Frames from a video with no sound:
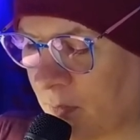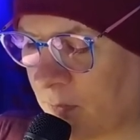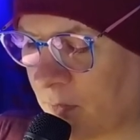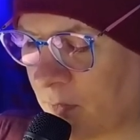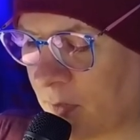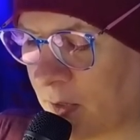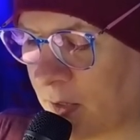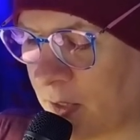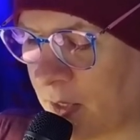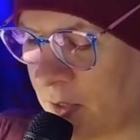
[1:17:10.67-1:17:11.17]

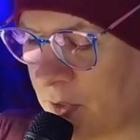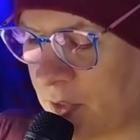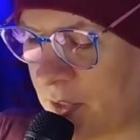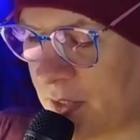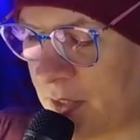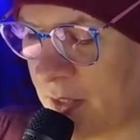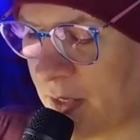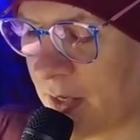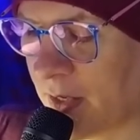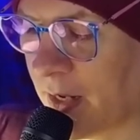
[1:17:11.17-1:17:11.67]
Kenji
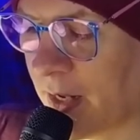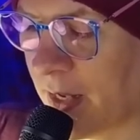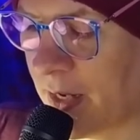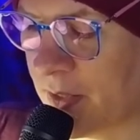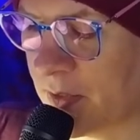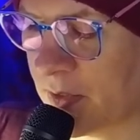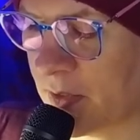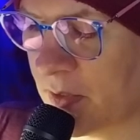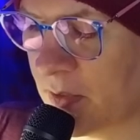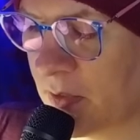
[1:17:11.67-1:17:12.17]
said
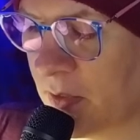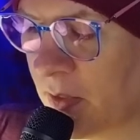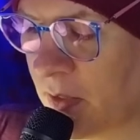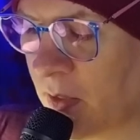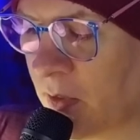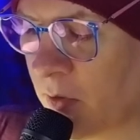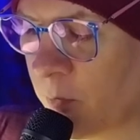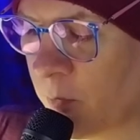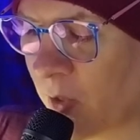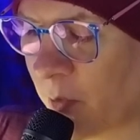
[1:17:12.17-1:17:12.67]
later,
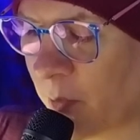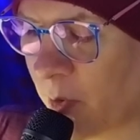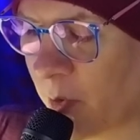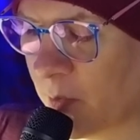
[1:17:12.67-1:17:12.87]
while we were